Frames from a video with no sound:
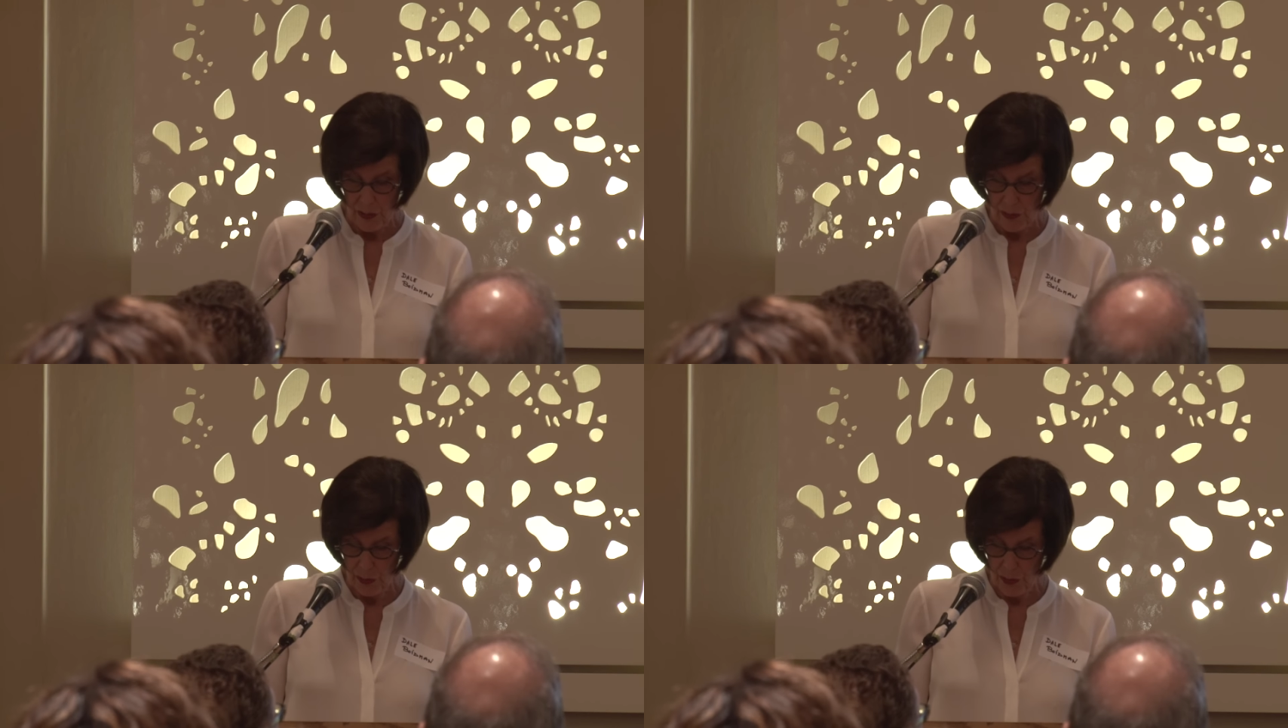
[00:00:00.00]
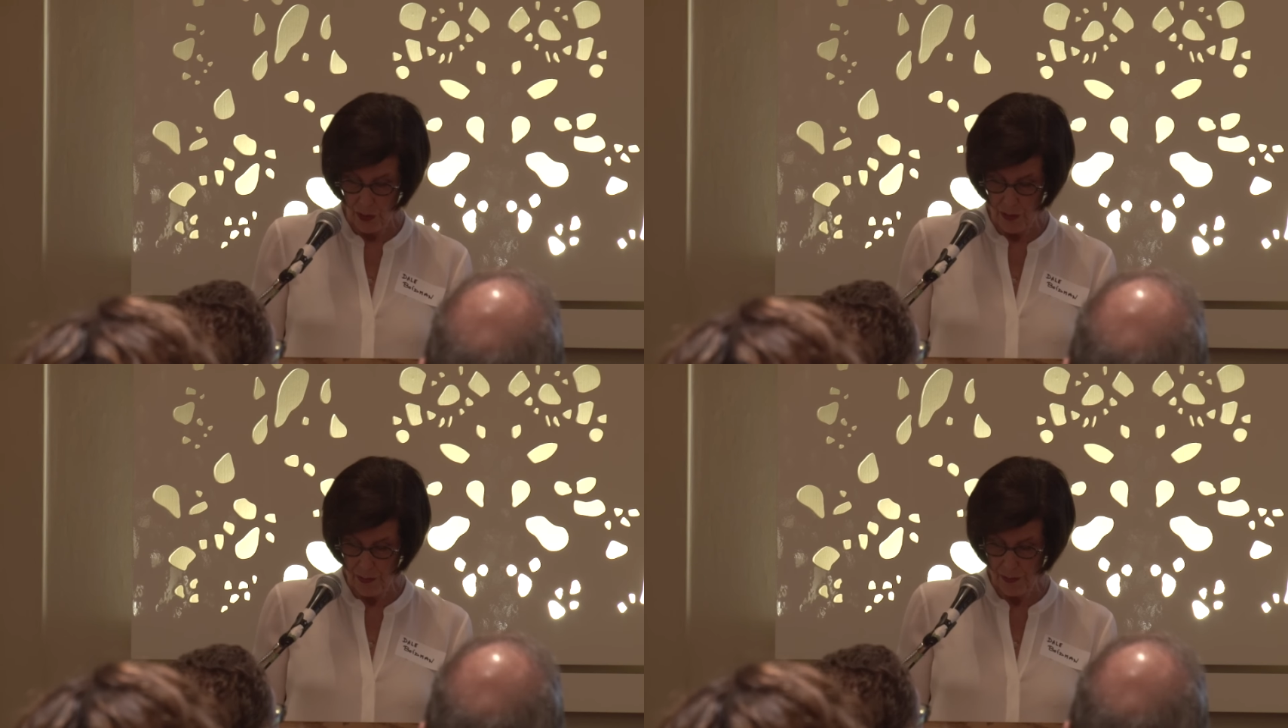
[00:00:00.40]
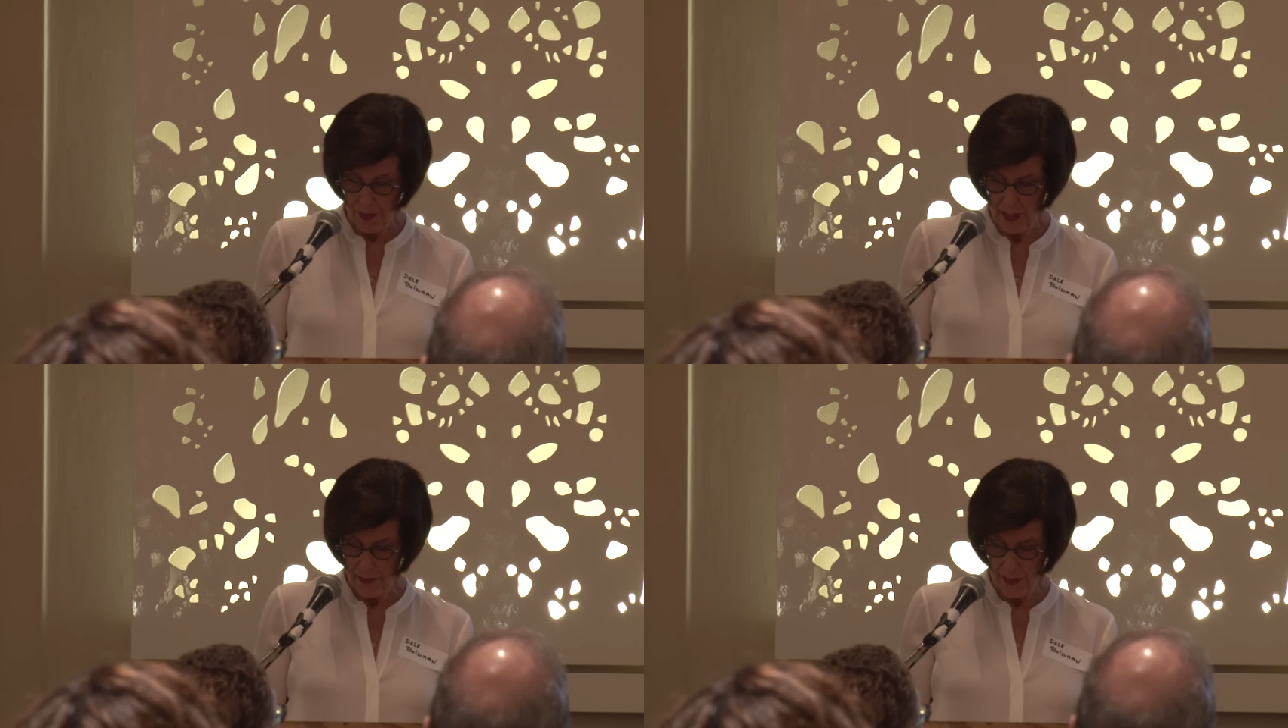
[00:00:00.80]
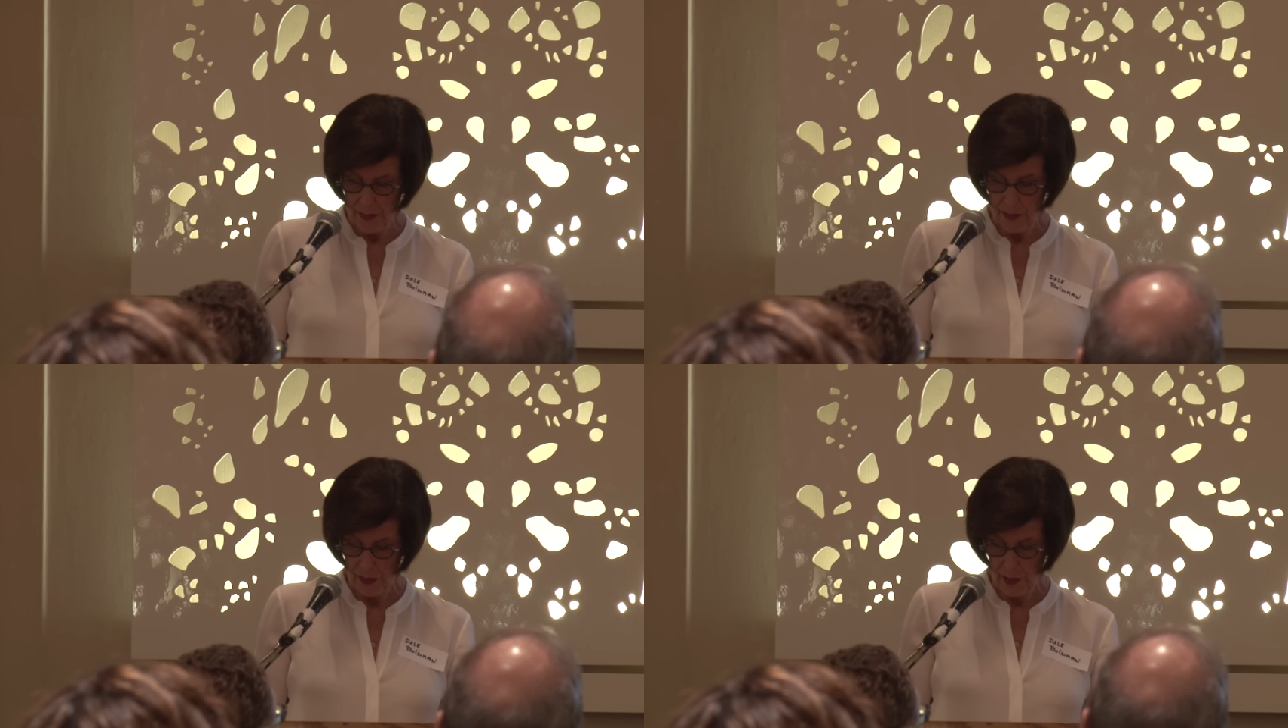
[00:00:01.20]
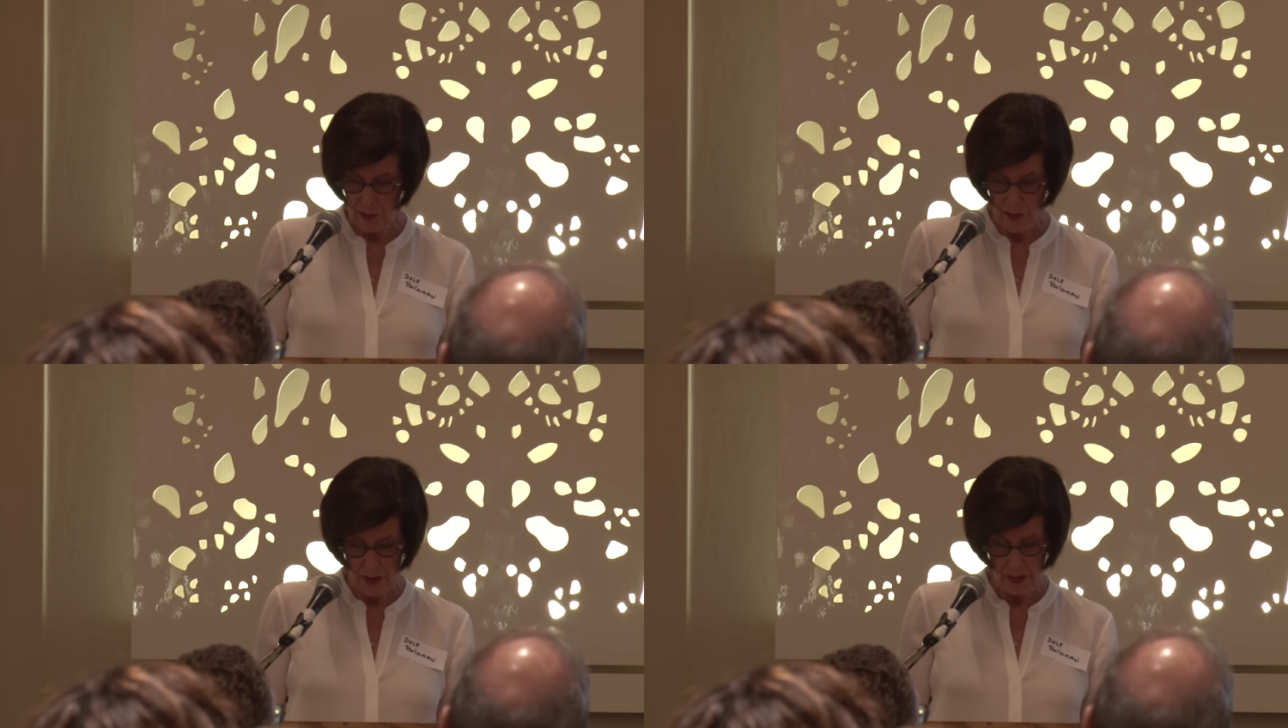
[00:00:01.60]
So, over five years ago,